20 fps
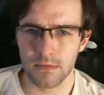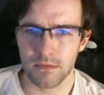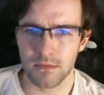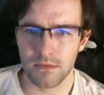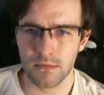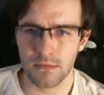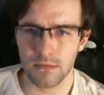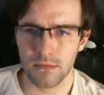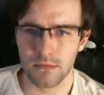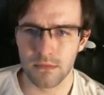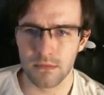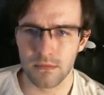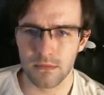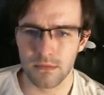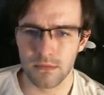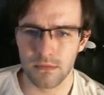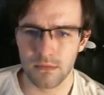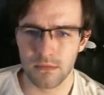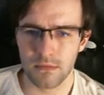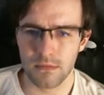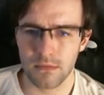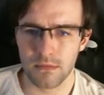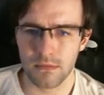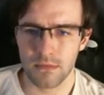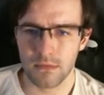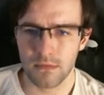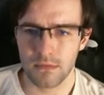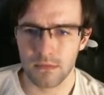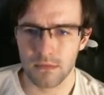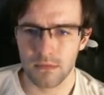
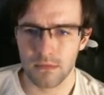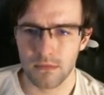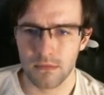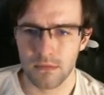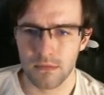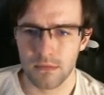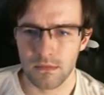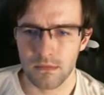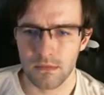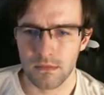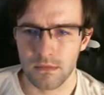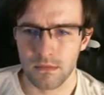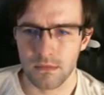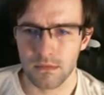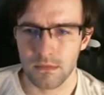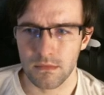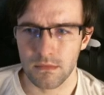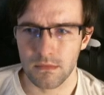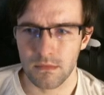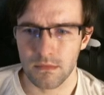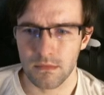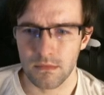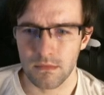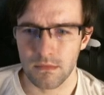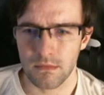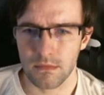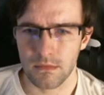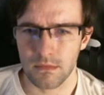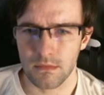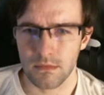
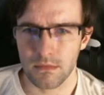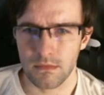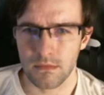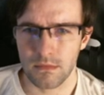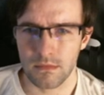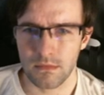[no speech]